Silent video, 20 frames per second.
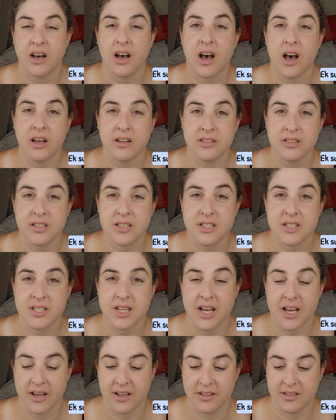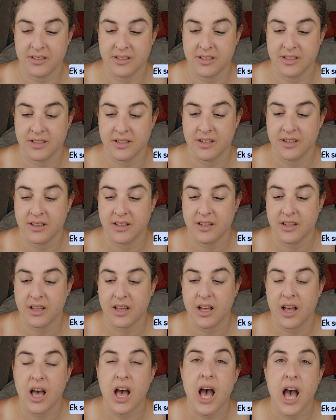Understand.
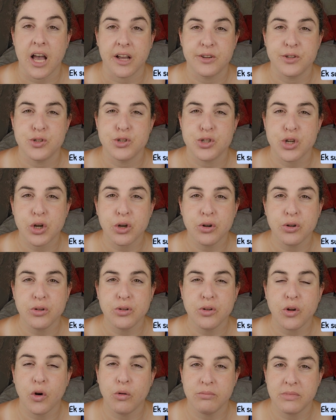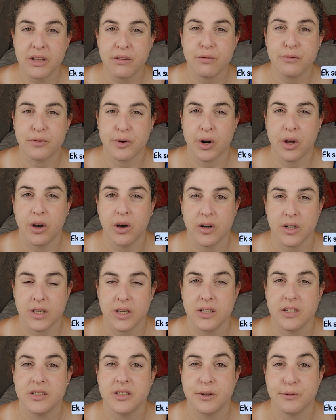Ek sukkel om die vraag
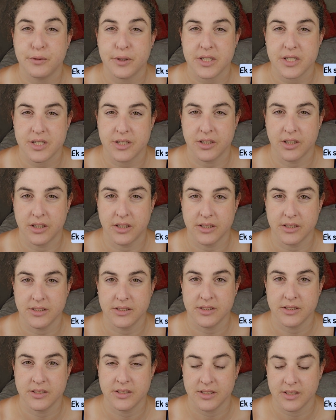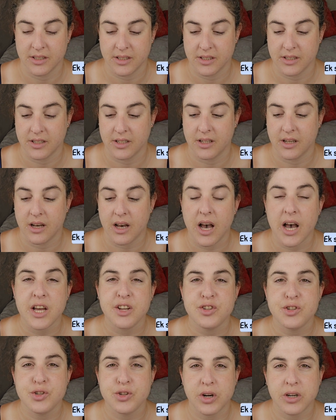te verstaan. I
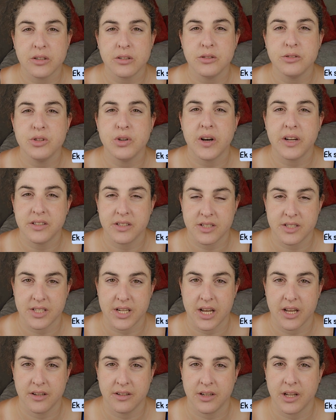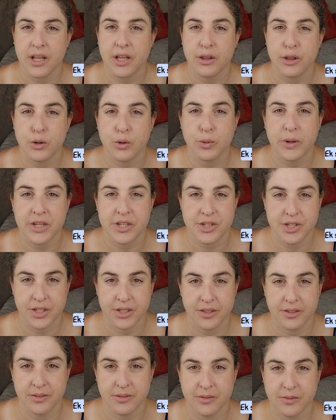struggle to understand the
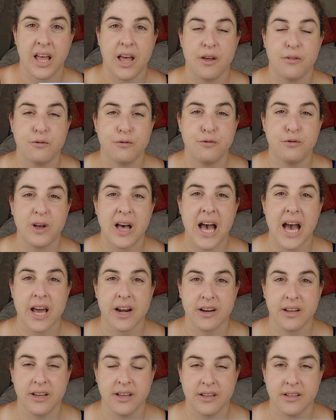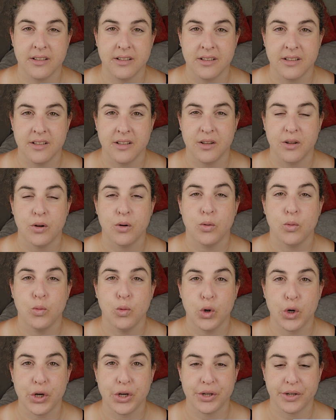question. Werk,
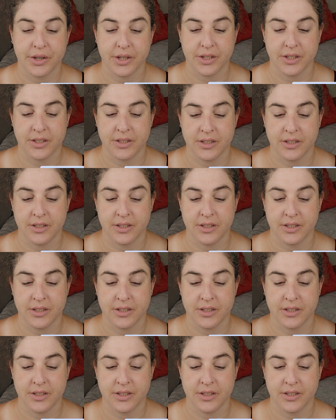work.